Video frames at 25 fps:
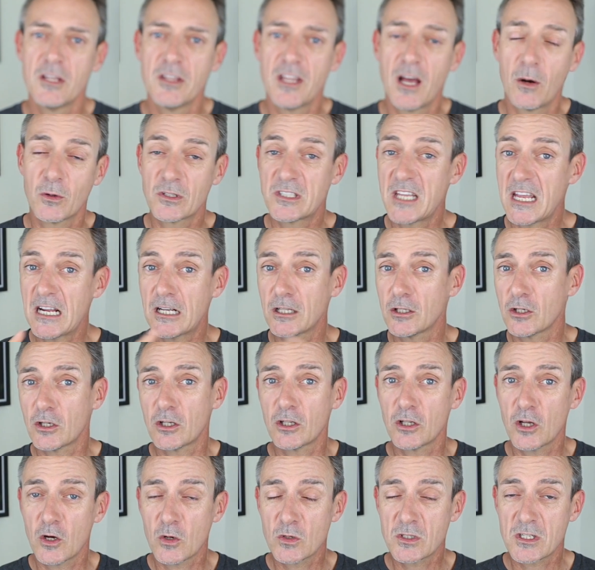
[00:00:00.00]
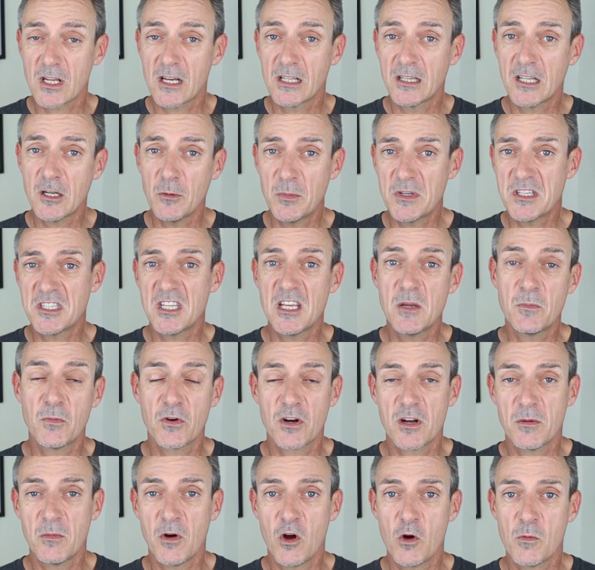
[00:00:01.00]
Now we'll take a look at those a little bit deeper
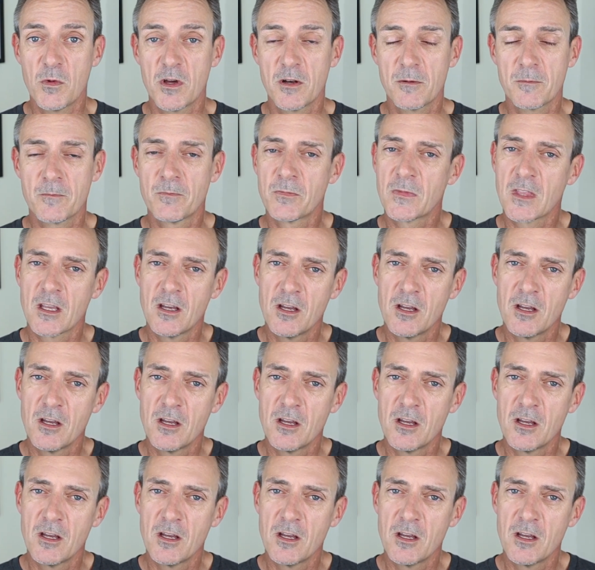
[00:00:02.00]
in a moment.